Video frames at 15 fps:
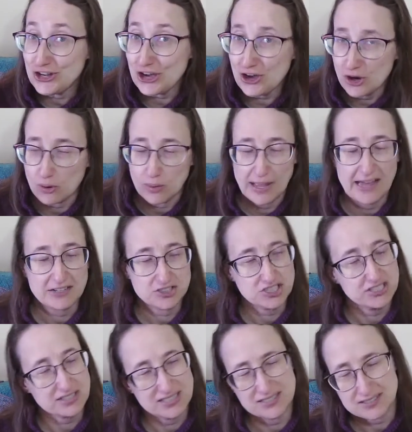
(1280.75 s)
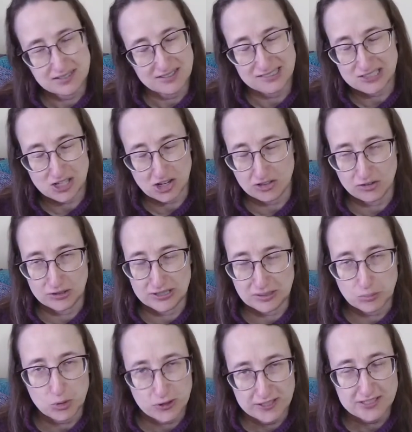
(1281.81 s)
No! Actually, he's not a toddler
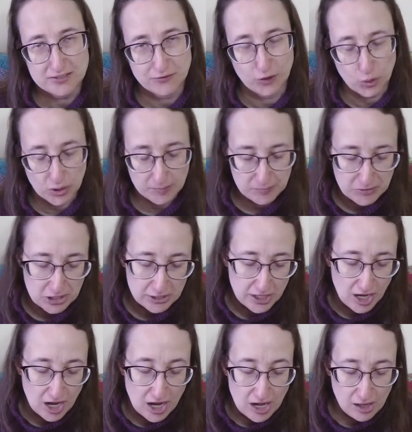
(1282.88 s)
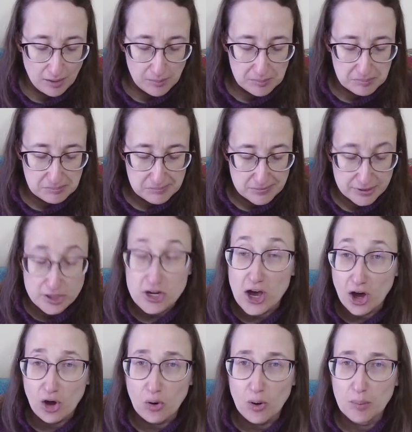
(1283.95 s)
anymore. He's 4.
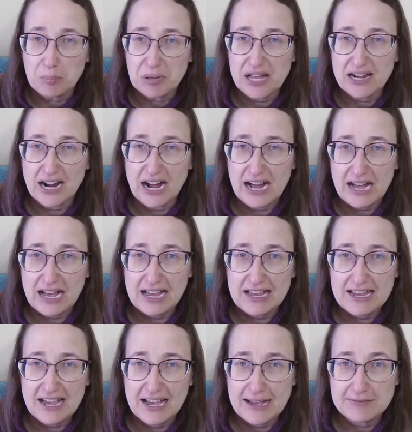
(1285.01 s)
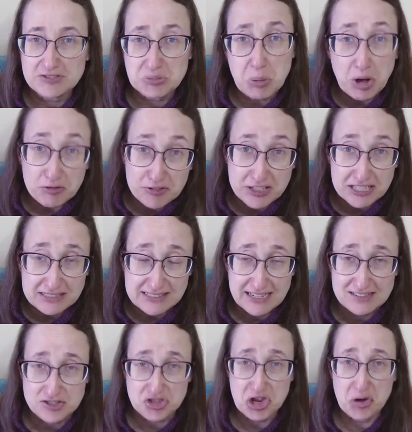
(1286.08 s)
No, but I have small feet,
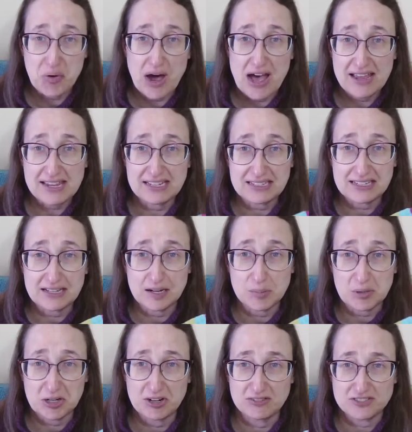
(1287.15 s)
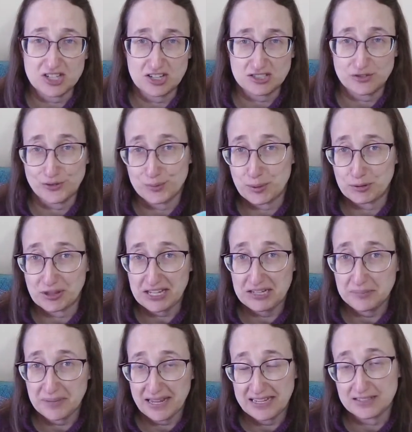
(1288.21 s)
and so I can knit a pair of socks for both
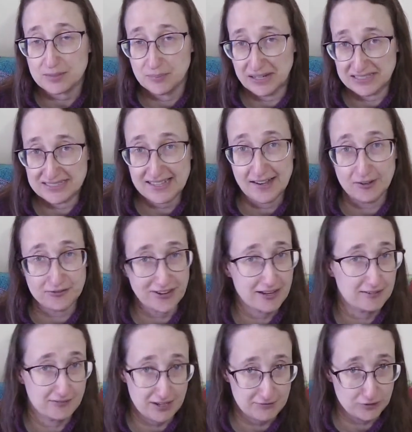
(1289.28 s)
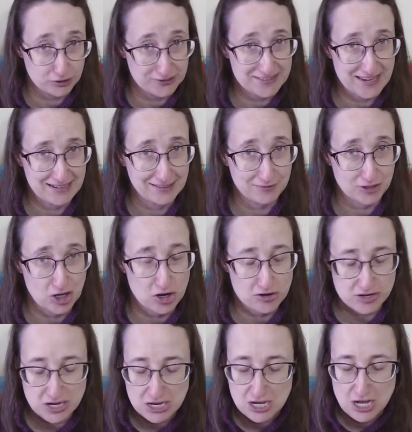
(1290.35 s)
him and myself out of a full skein of
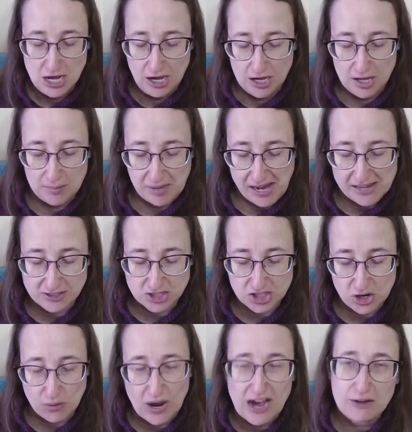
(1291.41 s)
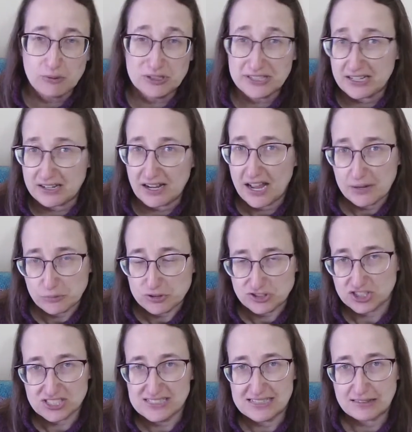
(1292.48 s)
yarn. And so I will
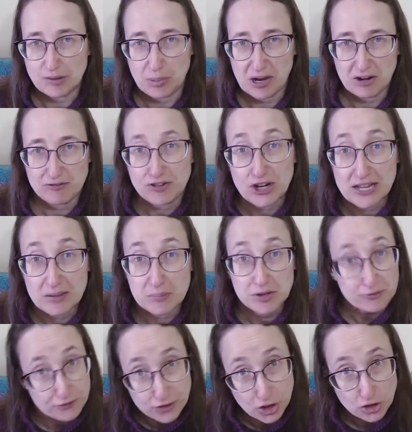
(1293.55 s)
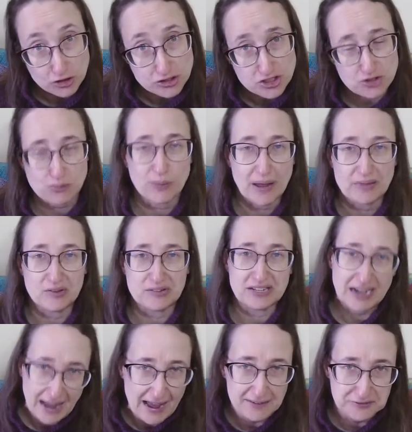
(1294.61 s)
just knit the pair for him first rather than
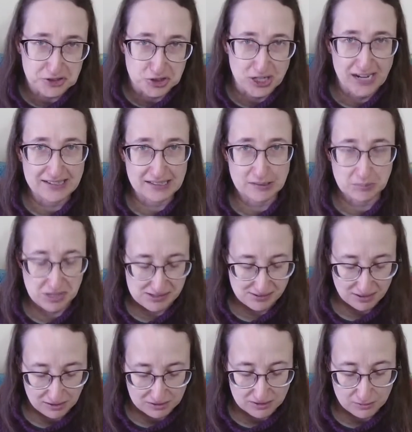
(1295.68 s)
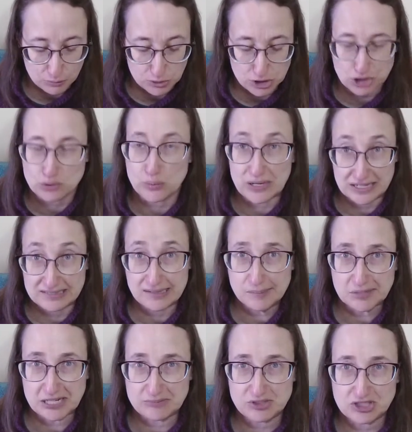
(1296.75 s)
after I knit my socks, which is what I
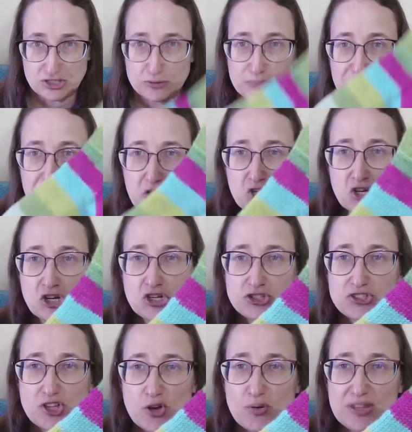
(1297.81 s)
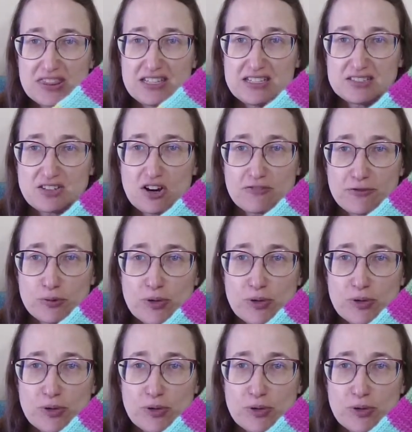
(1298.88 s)
sometimes do. So these are for